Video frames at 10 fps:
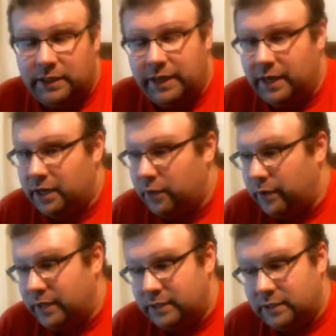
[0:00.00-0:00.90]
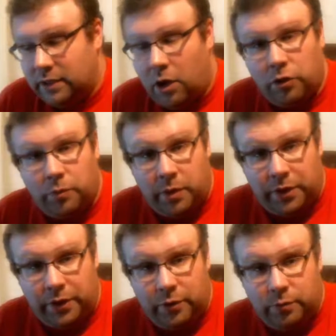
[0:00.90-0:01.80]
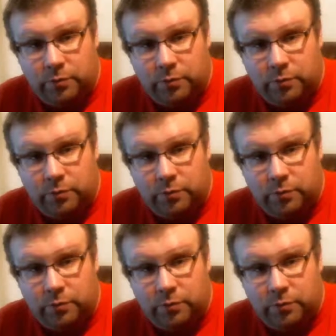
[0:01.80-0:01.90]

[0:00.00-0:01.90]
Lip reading: Kid Icarus, all the Mario.